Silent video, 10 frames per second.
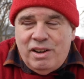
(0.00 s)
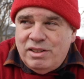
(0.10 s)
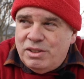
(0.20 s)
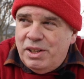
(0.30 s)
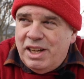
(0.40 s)

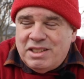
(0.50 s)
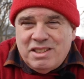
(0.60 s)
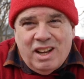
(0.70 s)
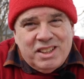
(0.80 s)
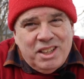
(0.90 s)
so you get
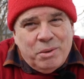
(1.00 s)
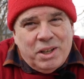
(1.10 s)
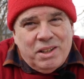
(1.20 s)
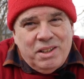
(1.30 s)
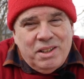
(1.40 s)
sucked into
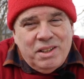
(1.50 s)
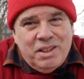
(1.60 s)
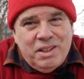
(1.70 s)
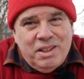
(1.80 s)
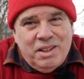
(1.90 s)
it.
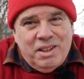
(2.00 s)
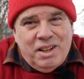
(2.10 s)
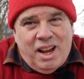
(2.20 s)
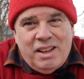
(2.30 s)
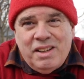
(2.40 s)

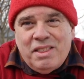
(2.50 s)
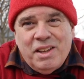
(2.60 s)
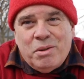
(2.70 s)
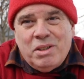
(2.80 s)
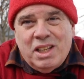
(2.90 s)
And then you
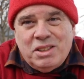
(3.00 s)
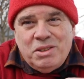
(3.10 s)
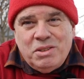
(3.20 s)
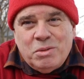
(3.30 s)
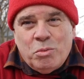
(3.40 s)
think, well, let's
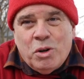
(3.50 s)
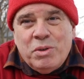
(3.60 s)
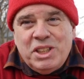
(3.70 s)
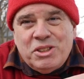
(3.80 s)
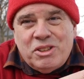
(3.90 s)
do some more
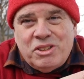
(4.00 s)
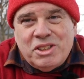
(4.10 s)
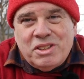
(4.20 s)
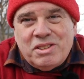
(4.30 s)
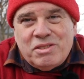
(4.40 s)
research
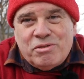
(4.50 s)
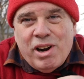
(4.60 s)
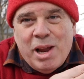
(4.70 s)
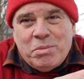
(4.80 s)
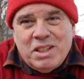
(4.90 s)
and
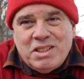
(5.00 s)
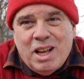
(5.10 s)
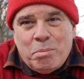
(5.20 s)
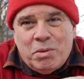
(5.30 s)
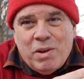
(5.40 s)
ramp this
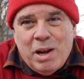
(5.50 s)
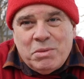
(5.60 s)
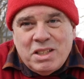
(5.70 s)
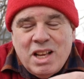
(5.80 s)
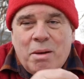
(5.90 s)
up and ramp
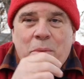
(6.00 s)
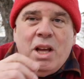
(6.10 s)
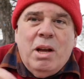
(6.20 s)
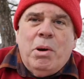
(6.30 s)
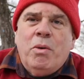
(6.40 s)
this up.
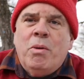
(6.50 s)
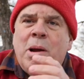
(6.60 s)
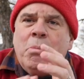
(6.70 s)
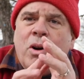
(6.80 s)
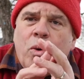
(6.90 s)
But
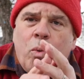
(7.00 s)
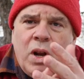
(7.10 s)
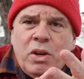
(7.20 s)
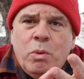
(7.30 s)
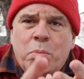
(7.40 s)
remember,
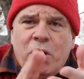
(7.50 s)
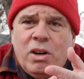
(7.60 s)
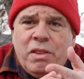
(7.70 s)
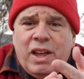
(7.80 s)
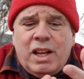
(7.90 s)
when you
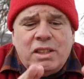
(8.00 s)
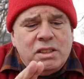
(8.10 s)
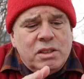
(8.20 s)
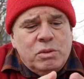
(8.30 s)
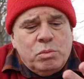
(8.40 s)
burn
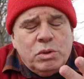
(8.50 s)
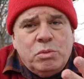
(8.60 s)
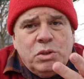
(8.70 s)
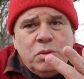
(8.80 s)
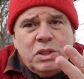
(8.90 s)
things, we're
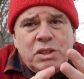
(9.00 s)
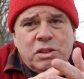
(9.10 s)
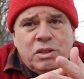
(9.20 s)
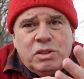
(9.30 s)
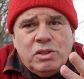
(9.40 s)
doing
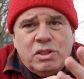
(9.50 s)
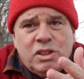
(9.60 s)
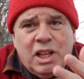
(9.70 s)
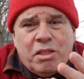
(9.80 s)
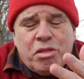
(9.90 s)

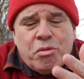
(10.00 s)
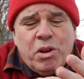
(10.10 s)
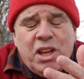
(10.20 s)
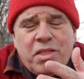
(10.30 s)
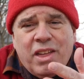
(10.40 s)
just like
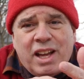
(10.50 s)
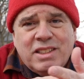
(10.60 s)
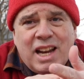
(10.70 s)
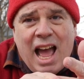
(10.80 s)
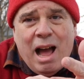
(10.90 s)
three
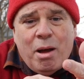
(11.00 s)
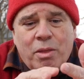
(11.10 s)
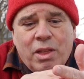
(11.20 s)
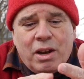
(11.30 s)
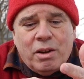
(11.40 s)
things that
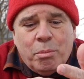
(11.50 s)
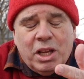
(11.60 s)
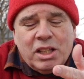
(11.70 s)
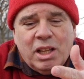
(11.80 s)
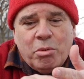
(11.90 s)
are
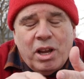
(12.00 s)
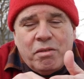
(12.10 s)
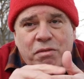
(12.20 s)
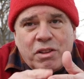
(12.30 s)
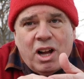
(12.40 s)
being
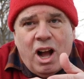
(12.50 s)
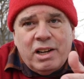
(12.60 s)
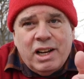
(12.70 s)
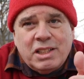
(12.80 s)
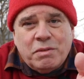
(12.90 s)
liberated for the
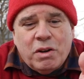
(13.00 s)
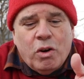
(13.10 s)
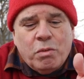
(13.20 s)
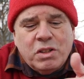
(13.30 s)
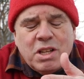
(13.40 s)
context of our
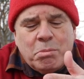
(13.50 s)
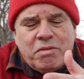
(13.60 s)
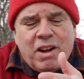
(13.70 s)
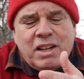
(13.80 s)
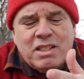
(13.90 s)

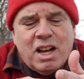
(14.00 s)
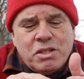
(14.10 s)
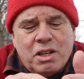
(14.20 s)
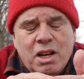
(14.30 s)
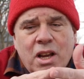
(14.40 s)
oversimplified discussion.